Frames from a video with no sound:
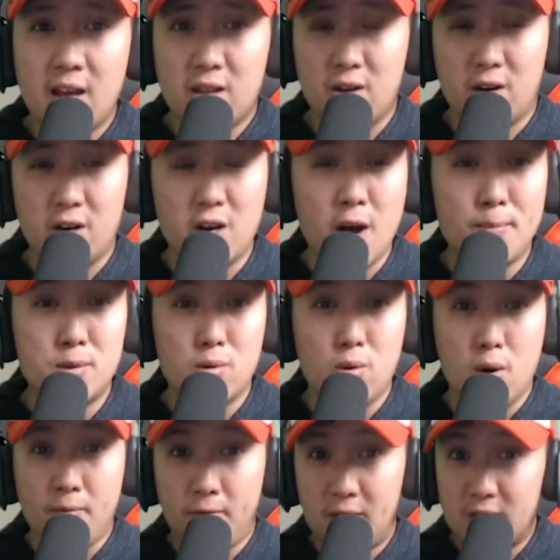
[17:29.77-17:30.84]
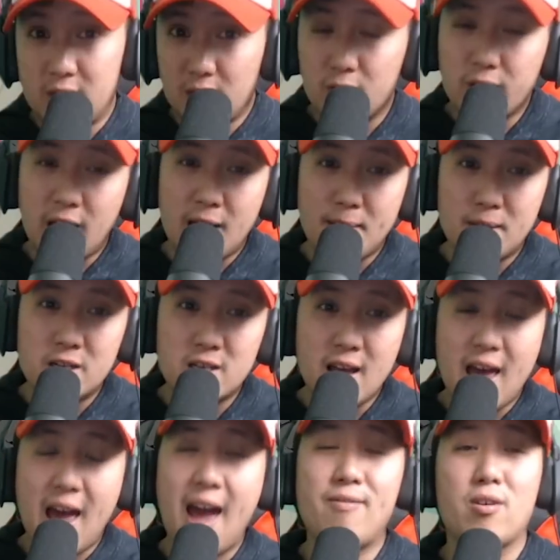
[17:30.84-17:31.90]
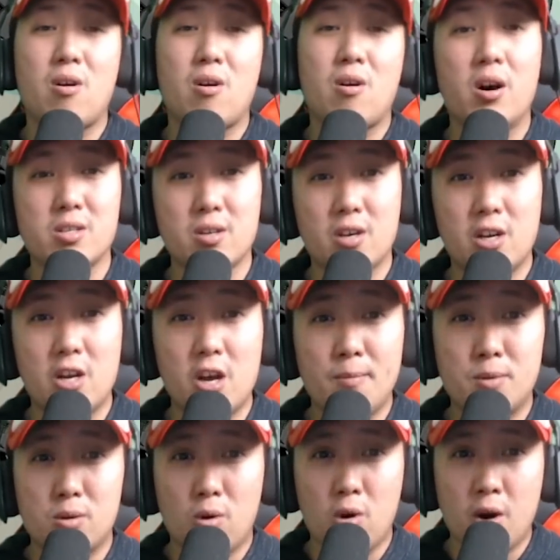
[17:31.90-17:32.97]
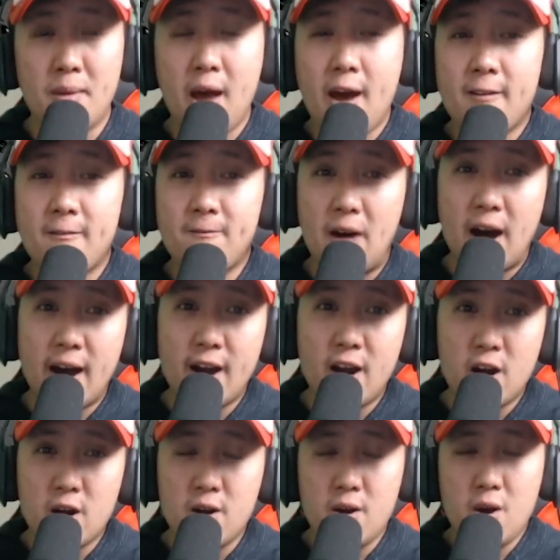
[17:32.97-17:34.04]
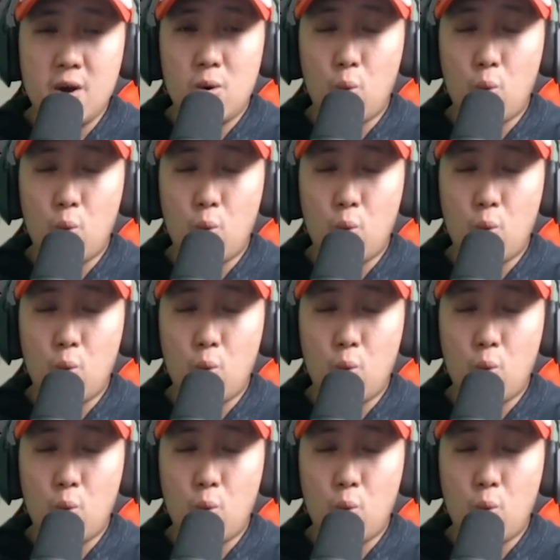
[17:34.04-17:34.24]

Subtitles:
they're going to absorb physical damage, and they're also going to absorb fire,